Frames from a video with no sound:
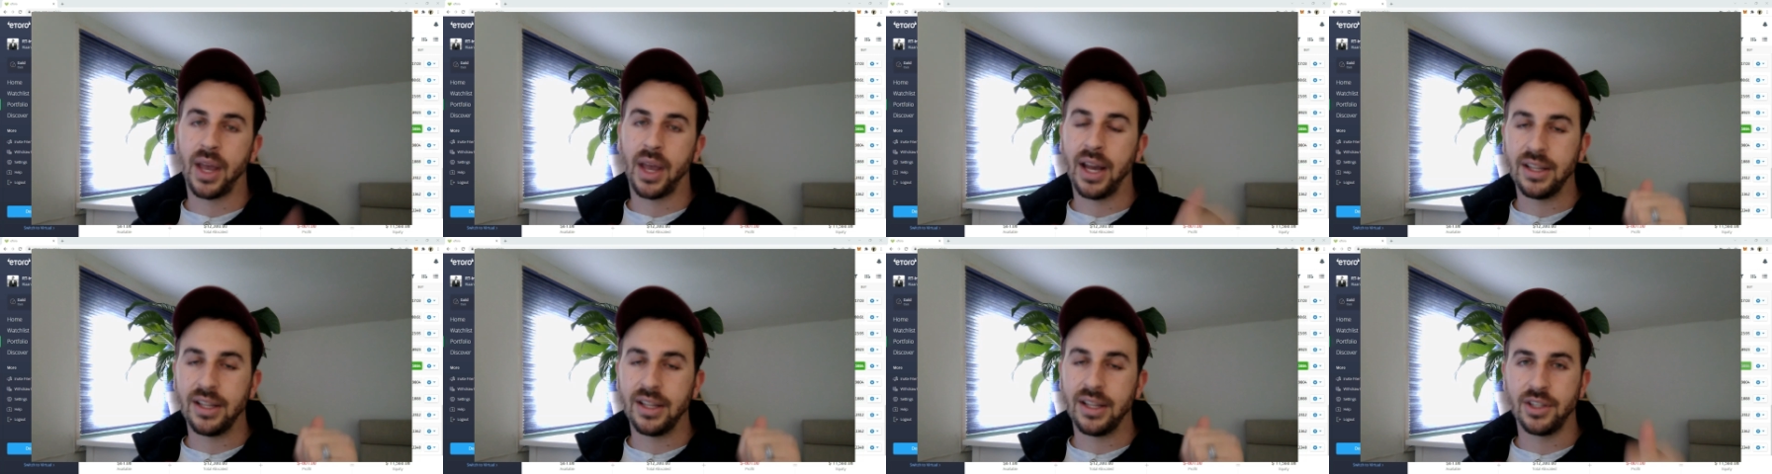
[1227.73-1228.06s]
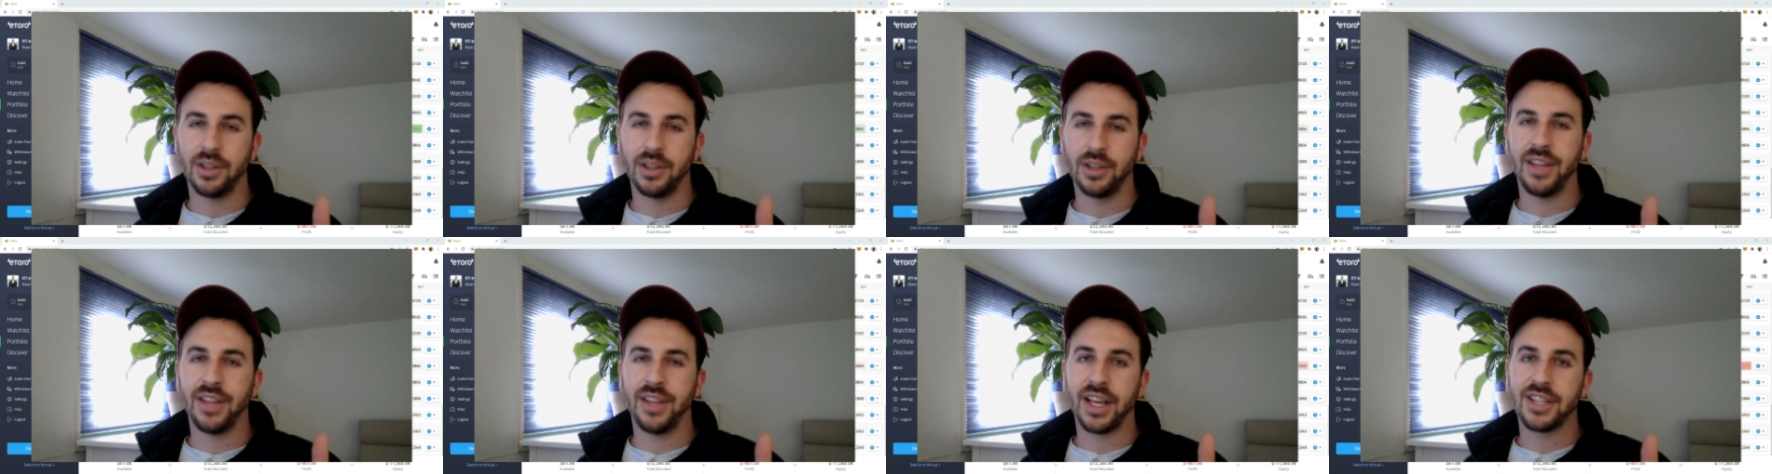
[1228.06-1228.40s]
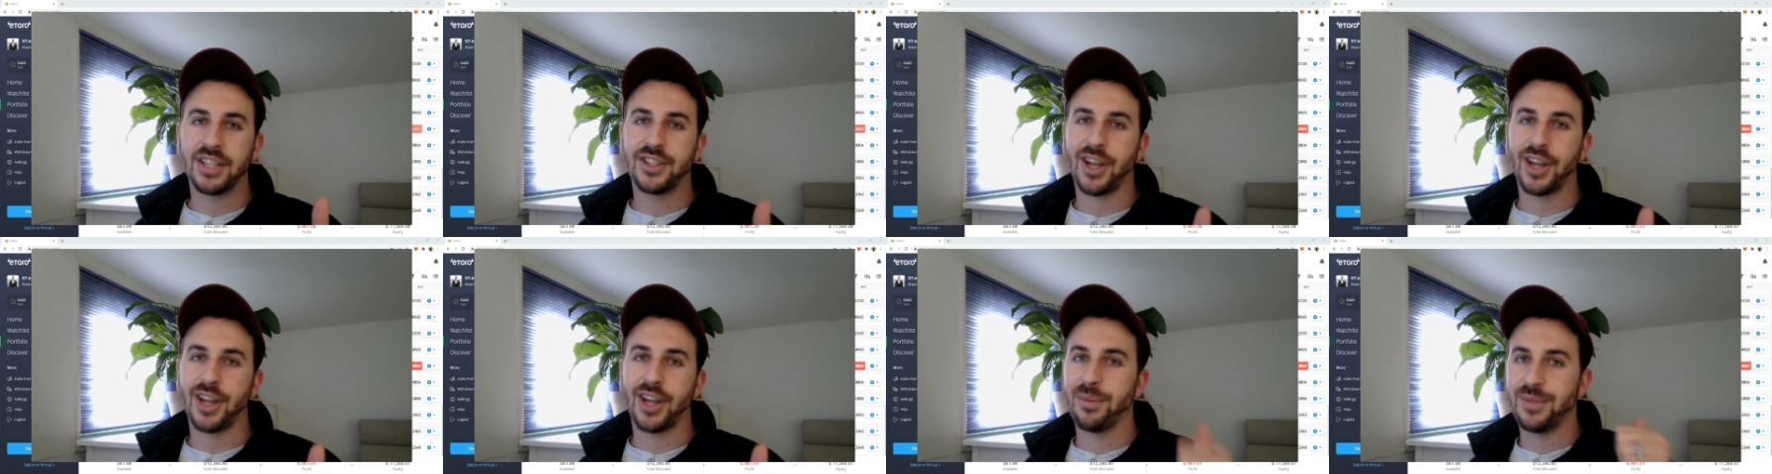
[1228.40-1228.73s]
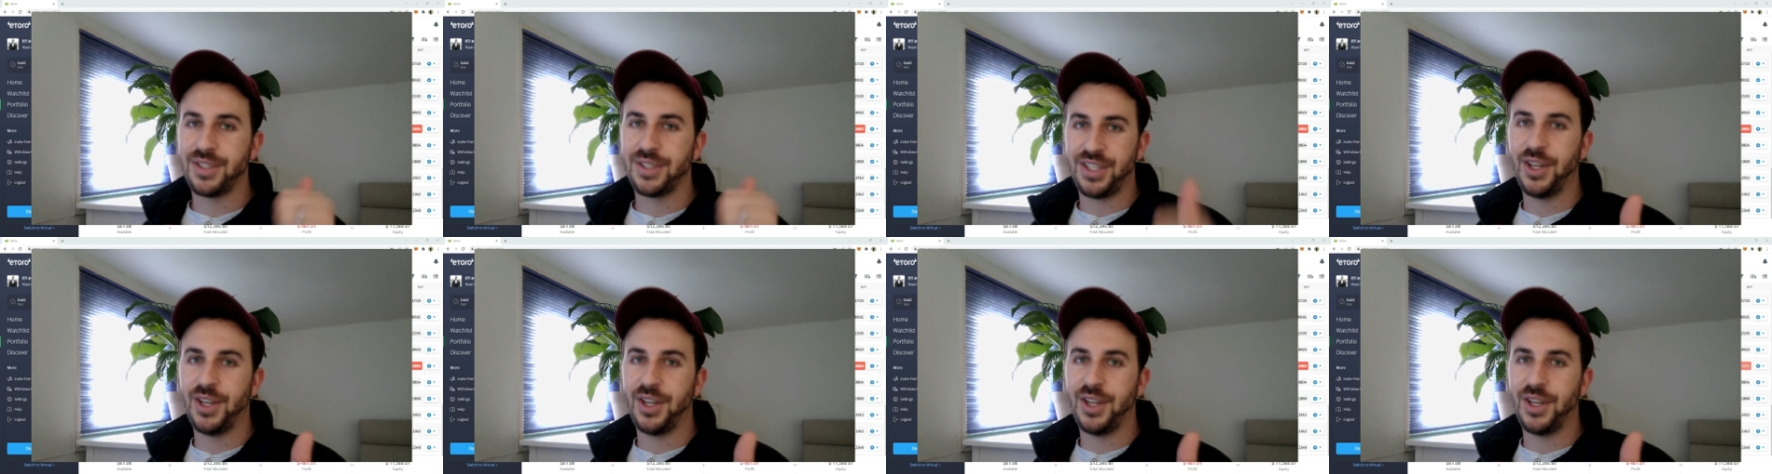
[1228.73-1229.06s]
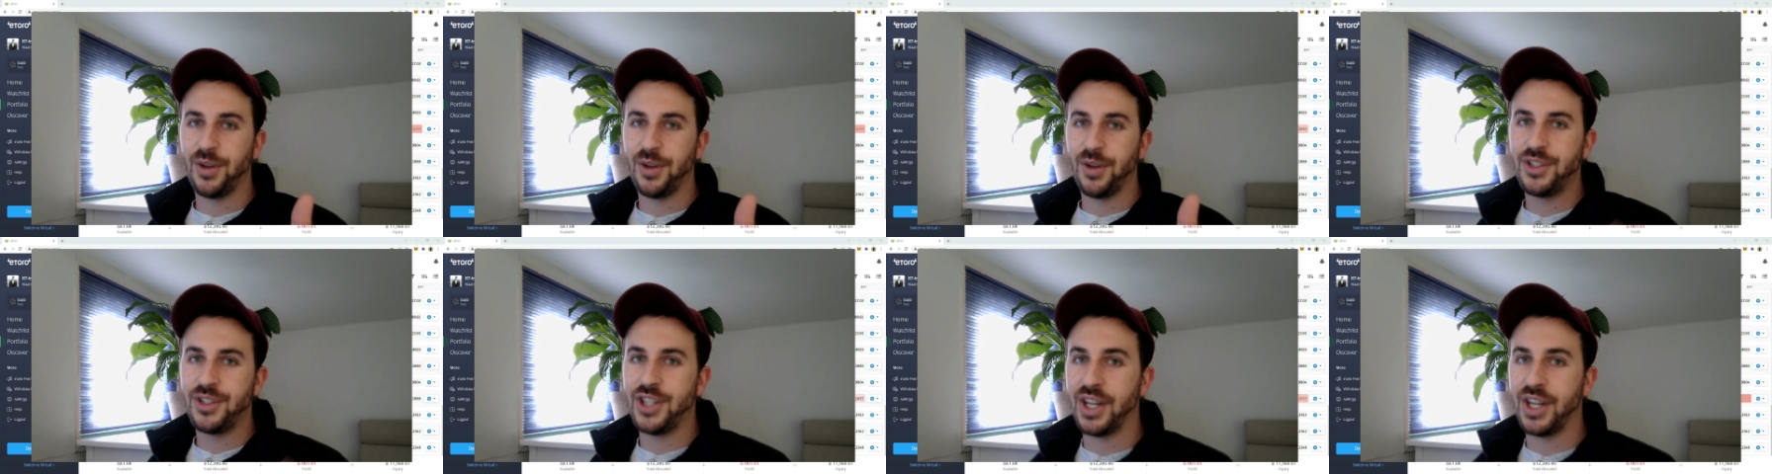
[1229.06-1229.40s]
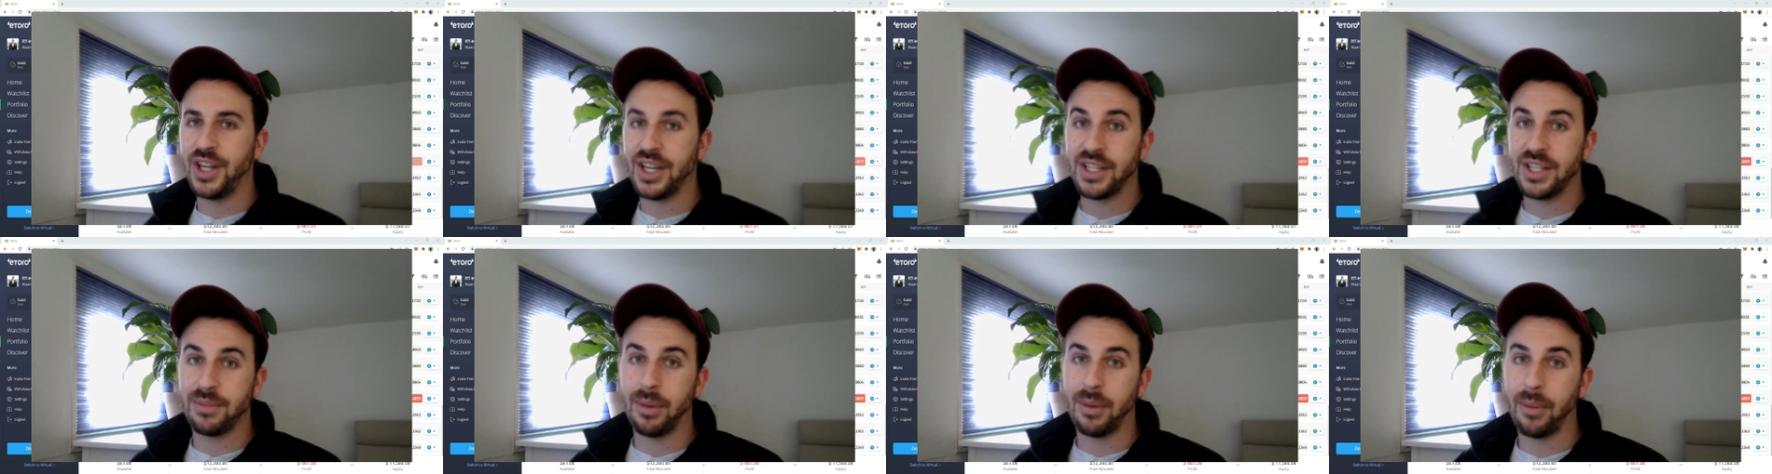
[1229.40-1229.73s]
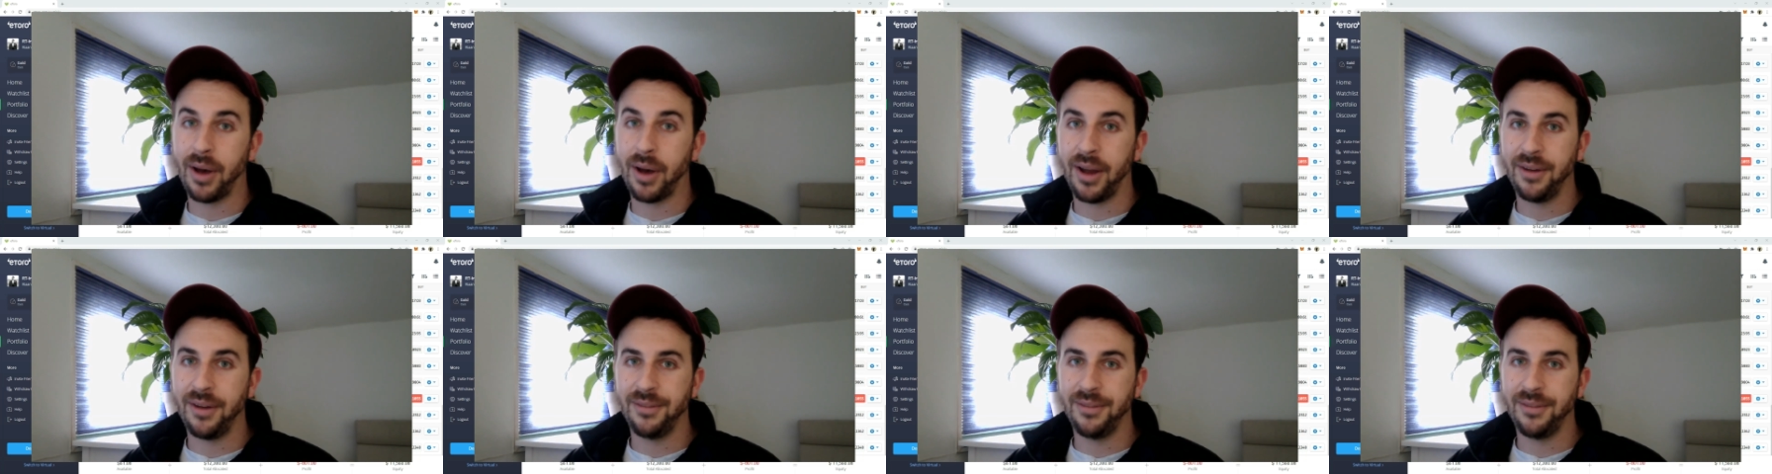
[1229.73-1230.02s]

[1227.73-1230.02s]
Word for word: Until next time, see you. Cheers. Bye-bye.